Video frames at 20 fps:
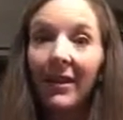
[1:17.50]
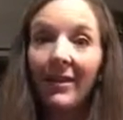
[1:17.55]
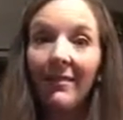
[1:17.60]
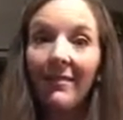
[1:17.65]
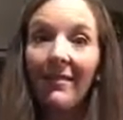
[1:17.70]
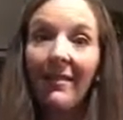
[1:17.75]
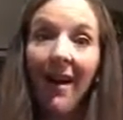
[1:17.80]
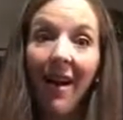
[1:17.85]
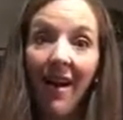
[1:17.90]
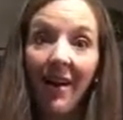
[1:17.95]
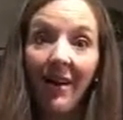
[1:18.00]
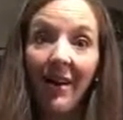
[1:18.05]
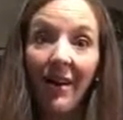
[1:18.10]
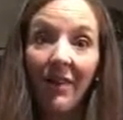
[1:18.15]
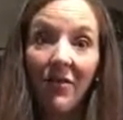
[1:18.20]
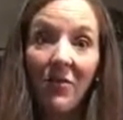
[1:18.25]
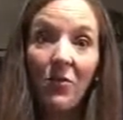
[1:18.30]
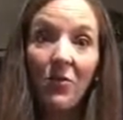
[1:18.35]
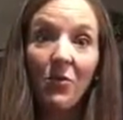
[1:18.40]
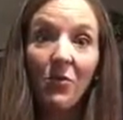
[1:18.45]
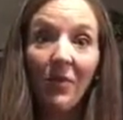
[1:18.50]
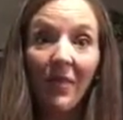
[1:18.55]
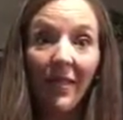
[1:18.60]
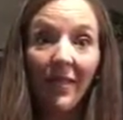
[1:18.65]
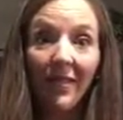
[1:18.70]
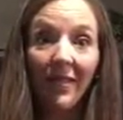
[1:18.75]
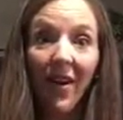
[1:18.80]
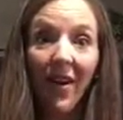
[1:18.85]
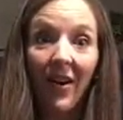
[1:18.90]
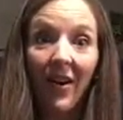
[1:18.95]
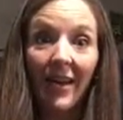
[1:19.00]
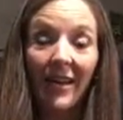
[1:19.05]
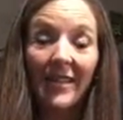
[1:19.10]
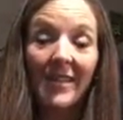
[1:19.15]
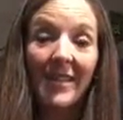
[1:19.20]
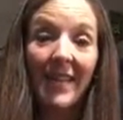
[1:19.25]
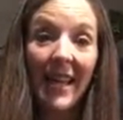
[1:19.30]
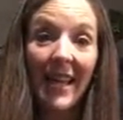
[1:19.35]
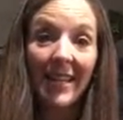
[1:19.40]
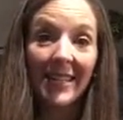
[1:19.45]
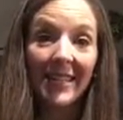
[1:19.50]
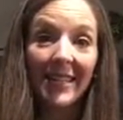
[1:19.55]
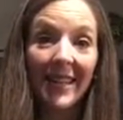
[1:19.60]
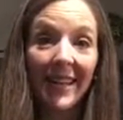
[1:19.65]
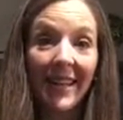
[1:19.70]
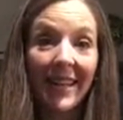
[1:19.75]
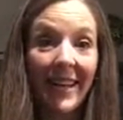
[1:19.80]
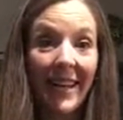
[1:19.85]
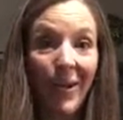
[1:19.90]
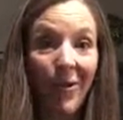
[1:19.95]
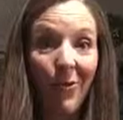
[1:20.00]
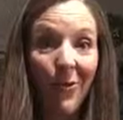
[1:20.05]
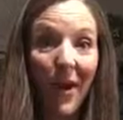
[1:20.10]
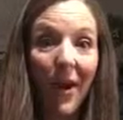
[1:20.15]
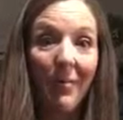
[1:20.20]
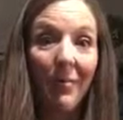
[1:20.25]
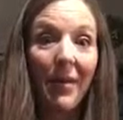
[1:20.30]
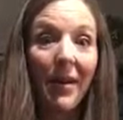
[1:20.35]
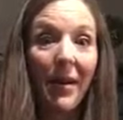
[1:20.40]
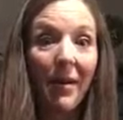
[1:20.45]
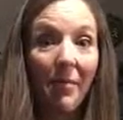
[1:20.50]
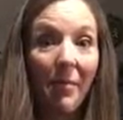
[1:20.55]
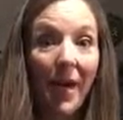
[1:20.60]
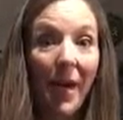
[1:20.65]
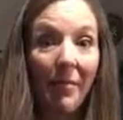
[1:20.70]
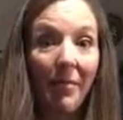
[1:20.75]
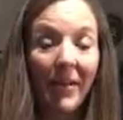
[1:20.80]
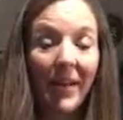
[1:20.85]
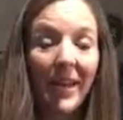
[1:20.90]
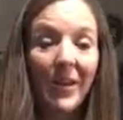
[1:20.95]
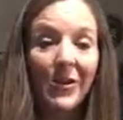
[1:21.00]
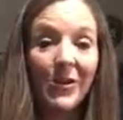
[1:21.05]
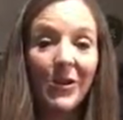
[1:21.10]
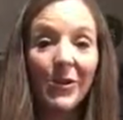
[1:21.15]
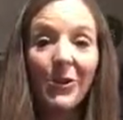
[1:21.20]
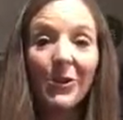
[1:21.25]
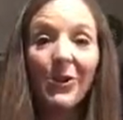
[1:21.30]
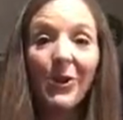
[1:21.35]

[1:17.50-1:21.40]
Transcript: not give you the longest lasting nail wrap application.